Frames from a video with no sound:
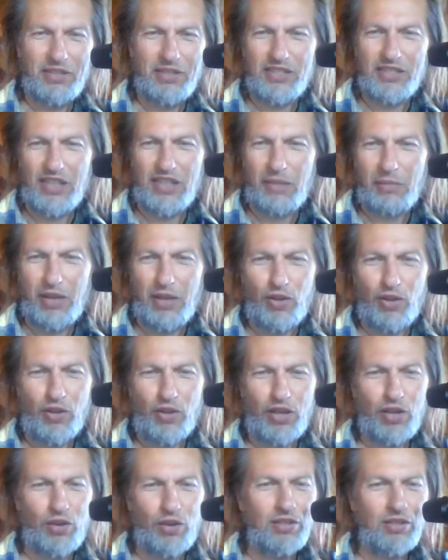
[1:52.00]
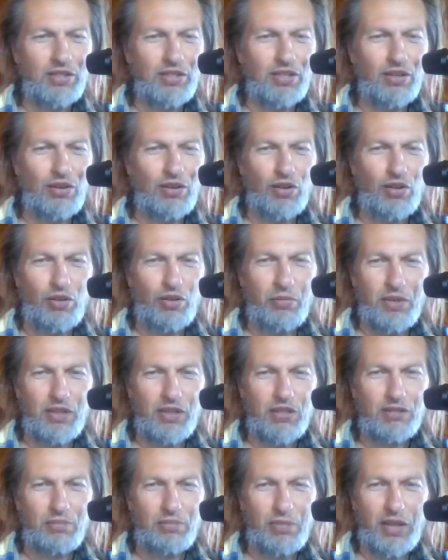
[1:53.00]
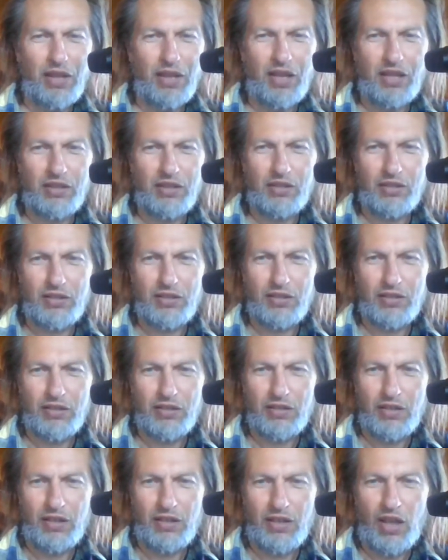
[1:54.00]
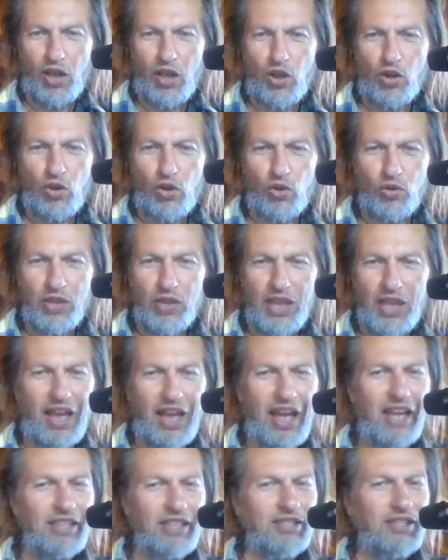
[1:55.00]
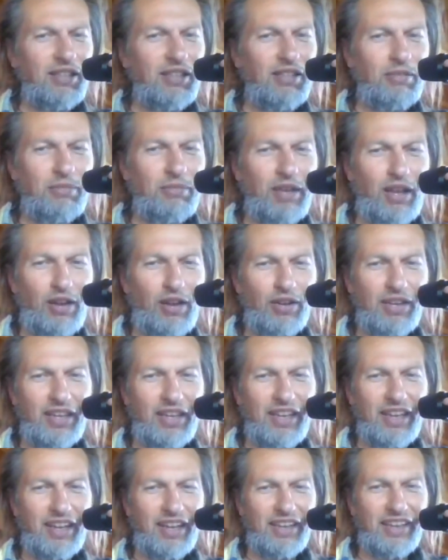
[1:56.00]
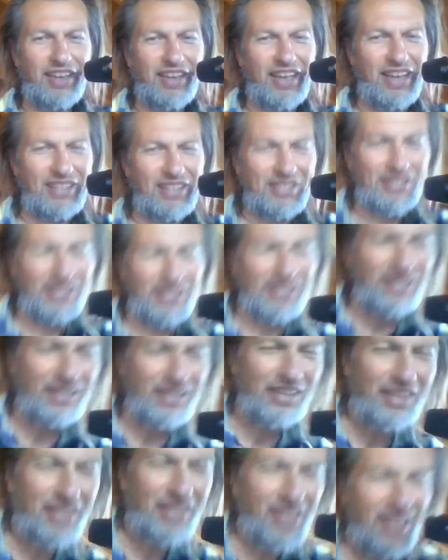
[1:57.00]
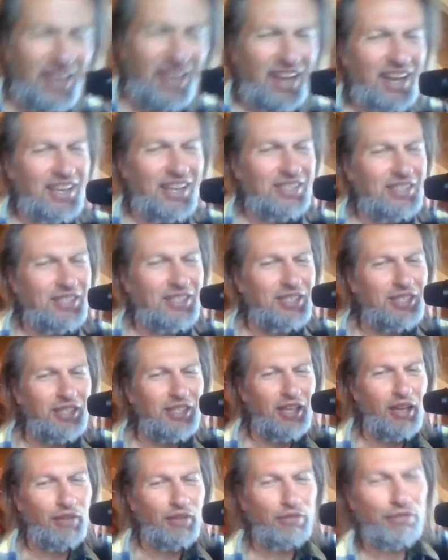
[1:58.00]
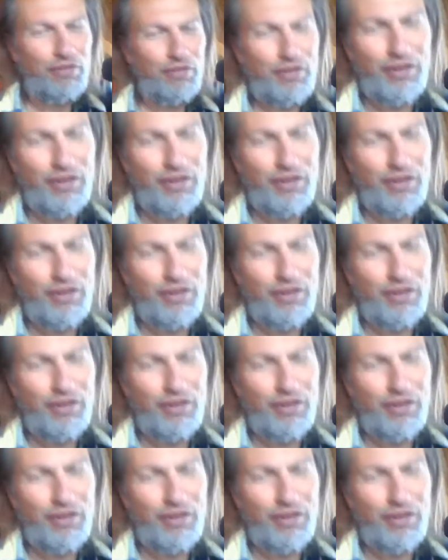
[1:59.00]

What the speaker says: Somehow I cannot see your comments, but oh yeah, I see them now. Okay, I see Steph.